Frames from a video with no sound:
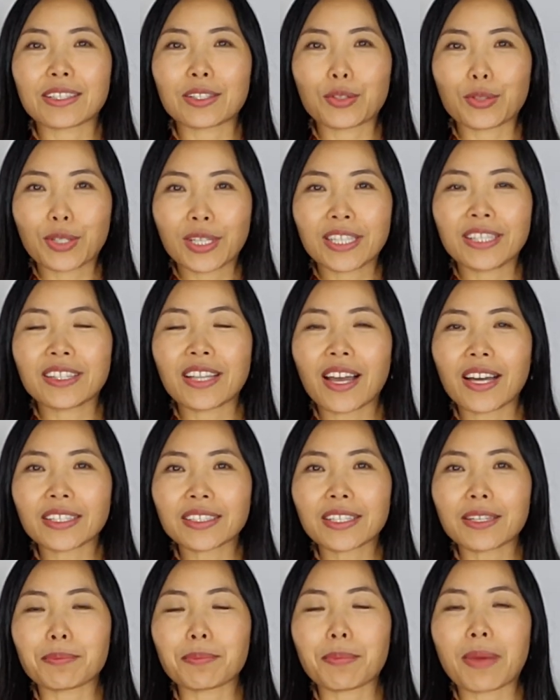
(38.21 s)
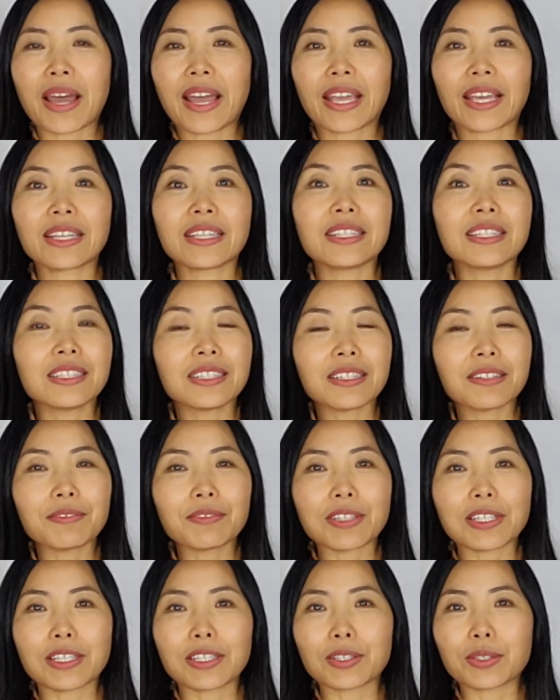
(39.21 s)
to conduct my
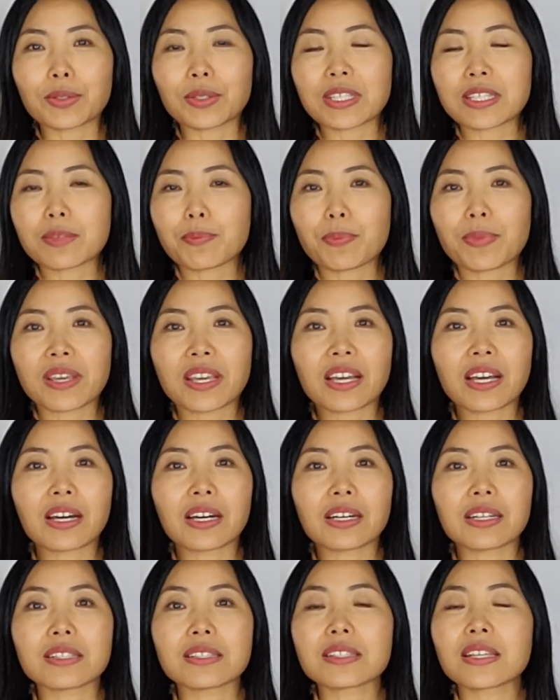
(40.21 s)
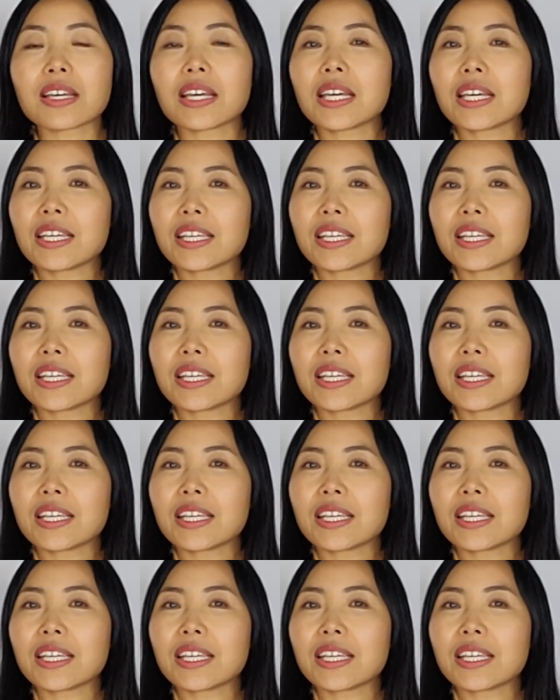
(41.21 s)
interview is because